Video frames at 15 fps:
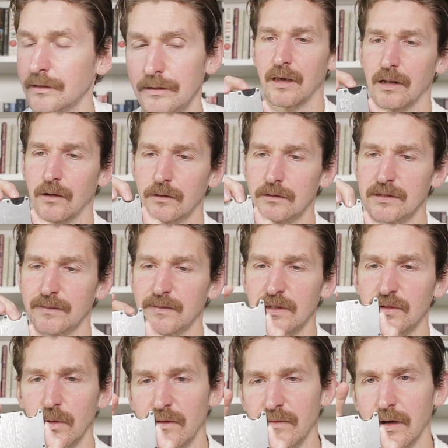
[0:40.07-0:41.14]
It holds up to
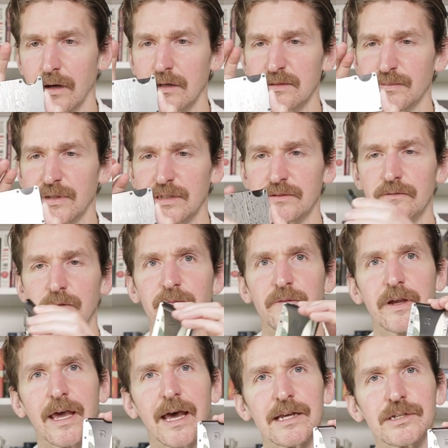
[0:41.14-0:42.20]
12 cards plus room for
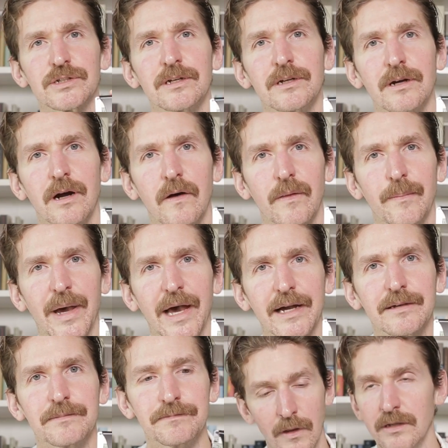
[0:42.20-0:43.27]
cash on the back.